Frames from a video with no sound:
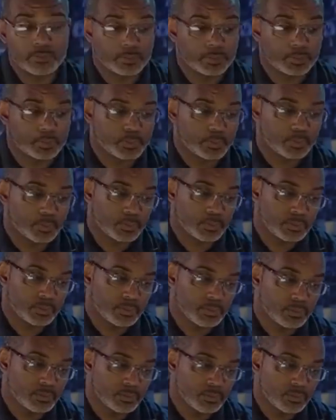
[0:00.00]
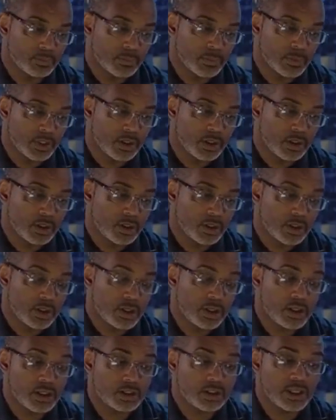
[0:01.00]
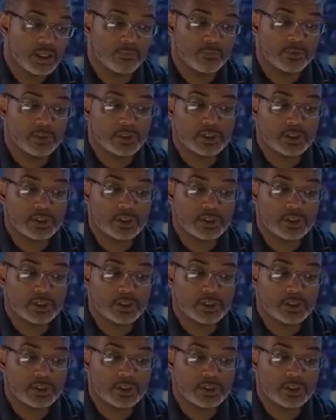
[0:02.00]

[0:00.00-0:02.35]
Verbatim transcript: Professor in the room and a few other people there.